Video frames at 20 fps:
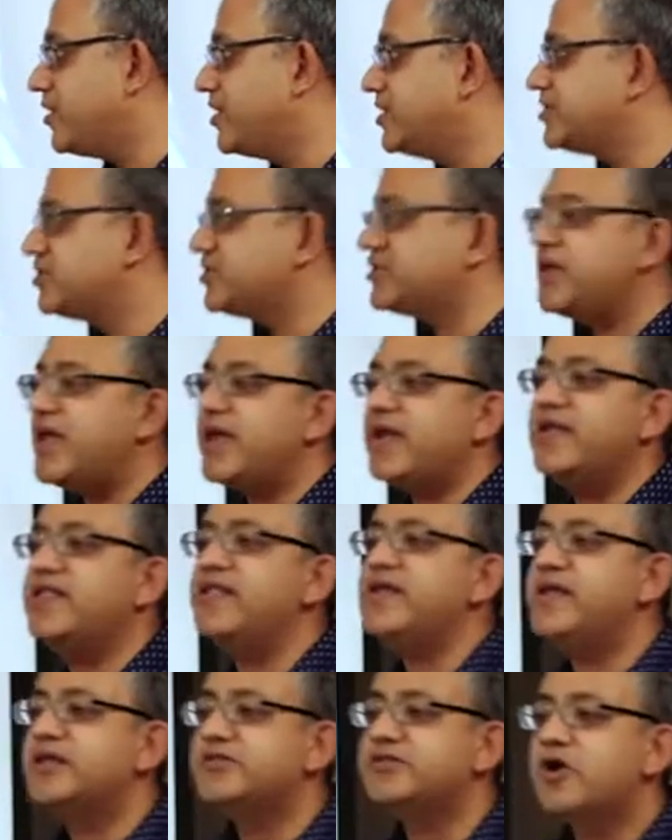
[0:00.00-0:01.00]
It's just like in
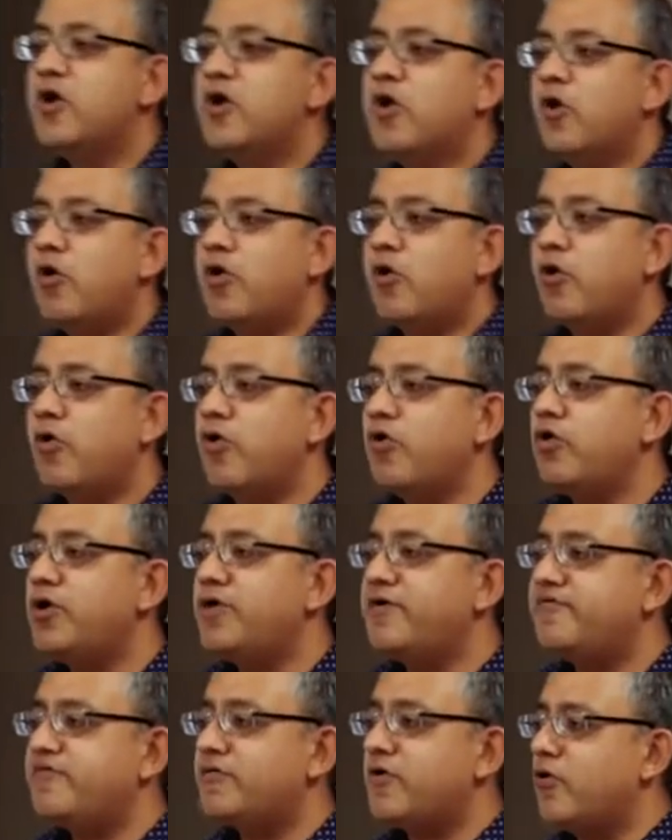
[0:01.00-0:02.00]
these
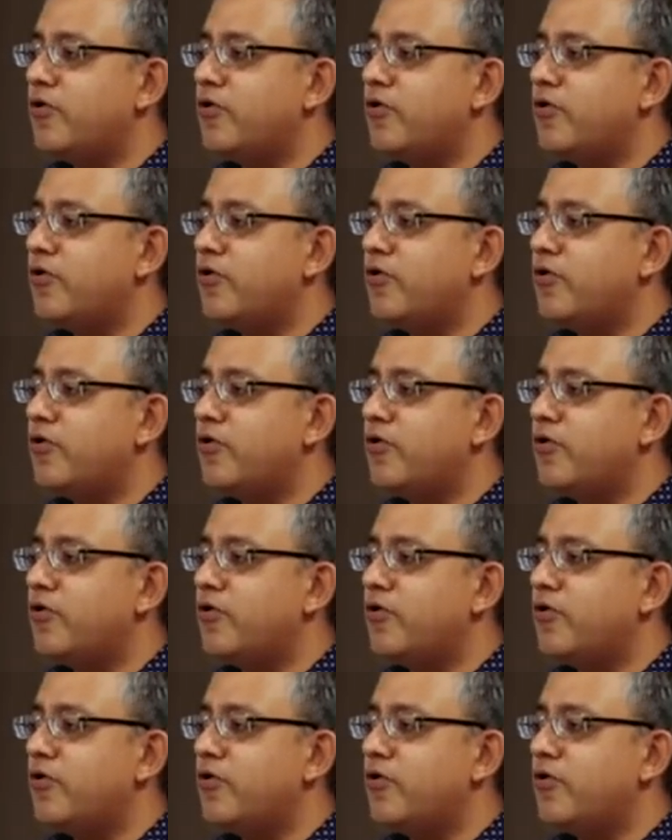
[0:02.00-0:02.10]
old